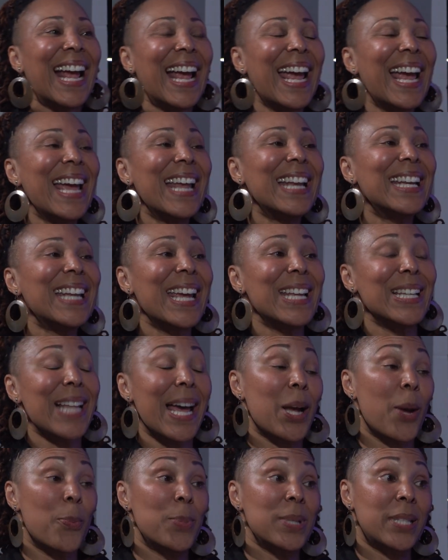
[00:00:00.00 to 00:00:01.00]
And
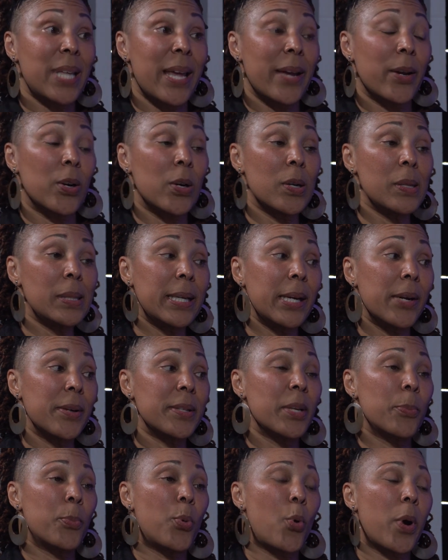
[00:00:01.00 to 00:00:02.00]
like I was saying earlier,
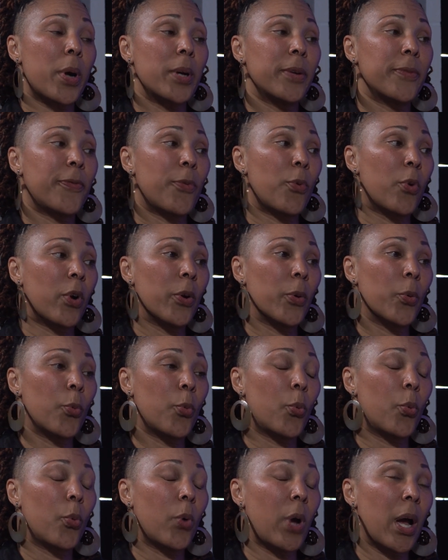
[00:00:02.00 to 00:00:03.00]
it's important for
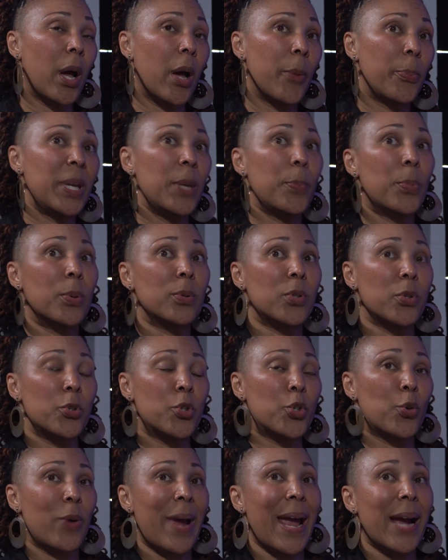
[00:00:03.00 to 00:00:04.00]
people to
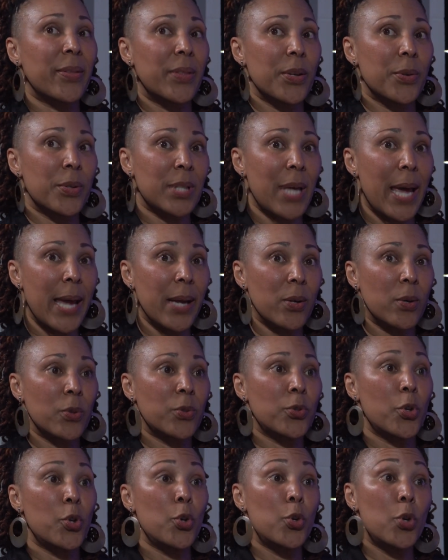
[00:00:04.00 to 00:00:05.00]
track their cycle
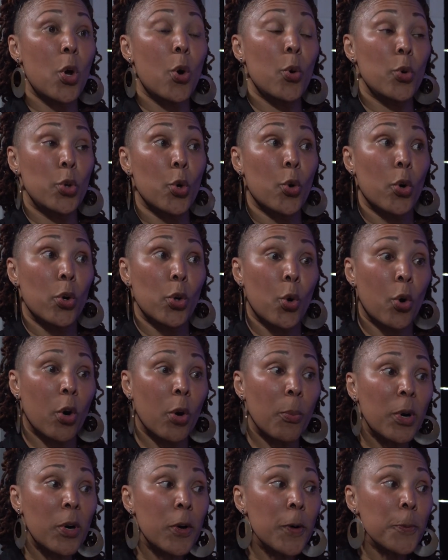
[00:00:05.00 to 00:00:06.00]
so you know you're
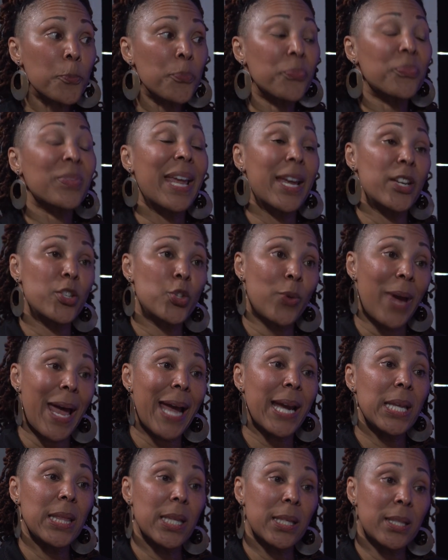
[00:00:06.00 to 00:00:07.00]
normal. And
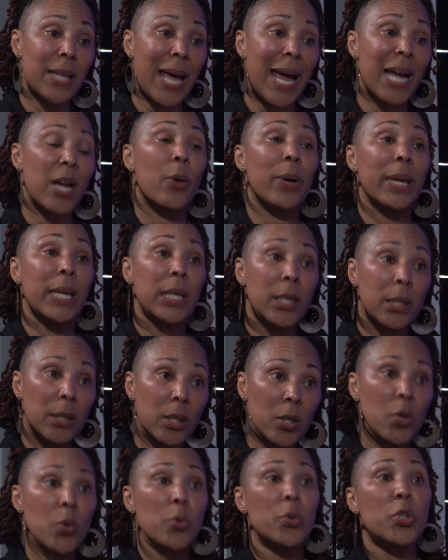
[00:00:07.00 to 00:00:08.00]
tracking the cycle
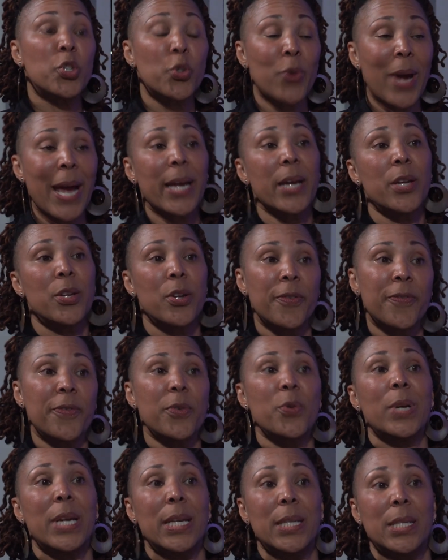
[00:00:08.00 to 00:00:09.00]
includes tracking your
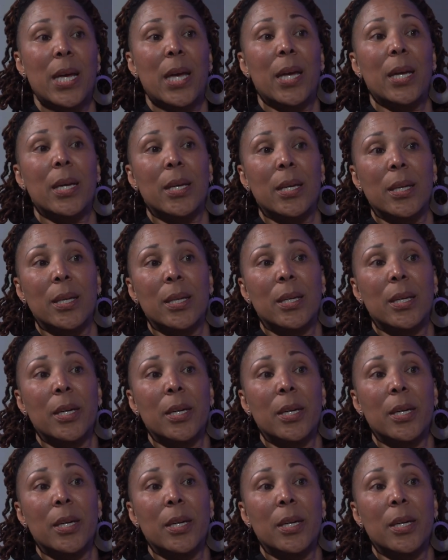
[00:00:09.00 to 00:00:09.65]
food intake,